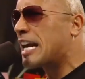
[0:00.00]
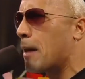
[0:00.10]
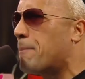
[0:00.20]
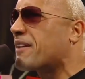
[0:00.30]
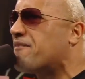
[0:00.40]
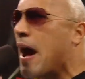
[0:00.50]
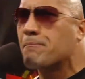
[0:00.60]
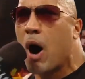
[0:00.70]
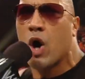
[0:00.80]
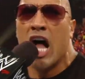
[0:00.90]
like a big fat
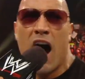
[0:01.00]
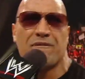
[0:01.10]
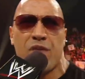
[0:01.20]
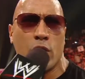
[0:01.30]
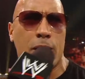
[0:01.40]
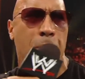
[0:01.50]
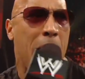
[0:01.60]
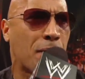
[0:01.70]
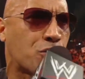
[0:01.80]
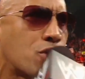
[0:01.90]
bowl of fruity
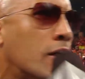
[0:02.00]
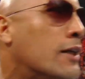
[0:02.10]
pebbles.